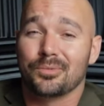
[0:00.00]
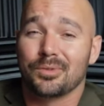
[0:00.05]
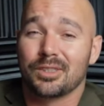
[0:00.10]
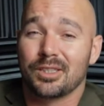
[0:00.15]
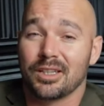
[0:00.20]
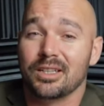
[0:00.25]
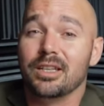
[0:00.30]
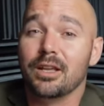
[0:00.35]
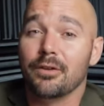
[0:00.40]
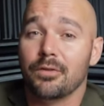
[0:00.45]

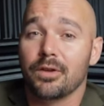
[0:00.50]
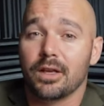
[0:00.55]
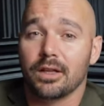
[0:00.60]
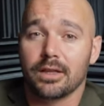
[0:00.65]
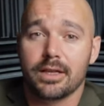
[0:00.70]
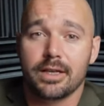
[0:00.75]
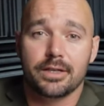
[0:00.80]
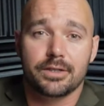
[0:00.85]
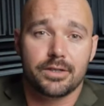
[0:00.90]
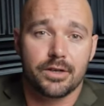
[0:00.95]

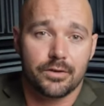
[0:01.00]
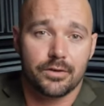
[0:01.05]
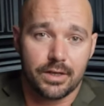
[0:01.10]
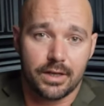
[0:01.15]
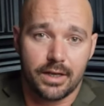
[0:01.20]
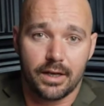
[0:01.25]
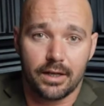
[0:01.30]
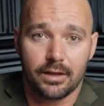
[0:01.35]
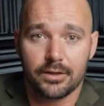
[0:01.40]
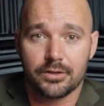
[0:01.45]
significantly easier
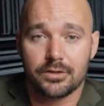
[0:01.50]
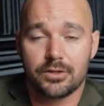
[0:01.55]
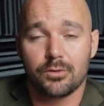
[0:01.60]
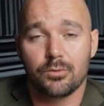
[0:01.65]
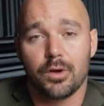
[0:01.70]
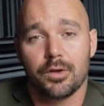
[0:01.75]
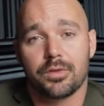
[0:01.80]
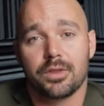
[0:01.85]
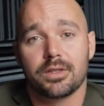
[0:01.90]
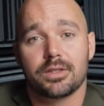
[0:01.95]
to get a listing
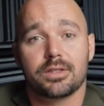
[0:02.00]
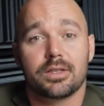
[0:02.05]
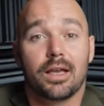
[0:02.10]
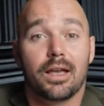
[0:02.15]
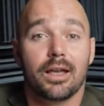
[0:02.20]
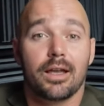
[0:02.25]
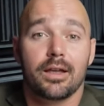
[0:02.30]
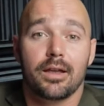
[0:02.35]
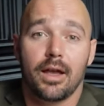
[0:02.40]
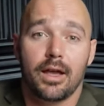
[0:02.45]
with than
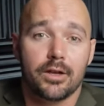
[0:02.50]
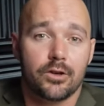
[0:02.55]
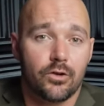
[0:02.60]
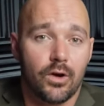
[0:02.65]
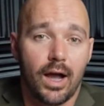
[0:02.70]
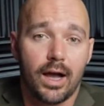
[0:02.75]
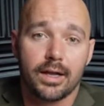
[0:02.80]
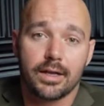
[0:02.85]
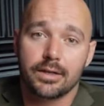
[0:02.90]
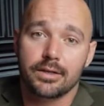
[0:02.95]
say a
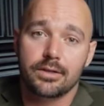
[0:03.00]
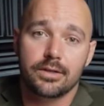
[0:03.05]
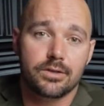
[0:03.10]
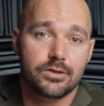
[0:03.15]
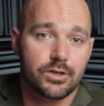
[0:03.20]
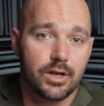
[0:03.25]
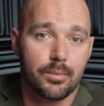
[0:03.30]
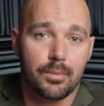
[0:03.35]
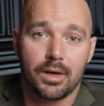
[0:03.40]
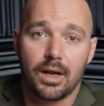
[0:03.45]
Kraken,
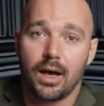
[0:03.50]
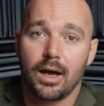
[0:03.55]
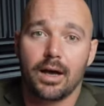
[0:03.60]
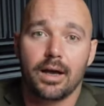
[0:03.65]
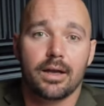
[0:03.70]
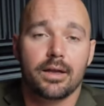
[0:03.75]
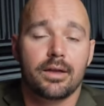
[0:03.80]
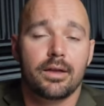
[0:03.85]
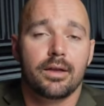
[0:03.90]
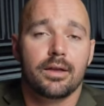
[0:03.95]

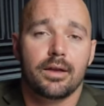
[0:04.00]
Gemini,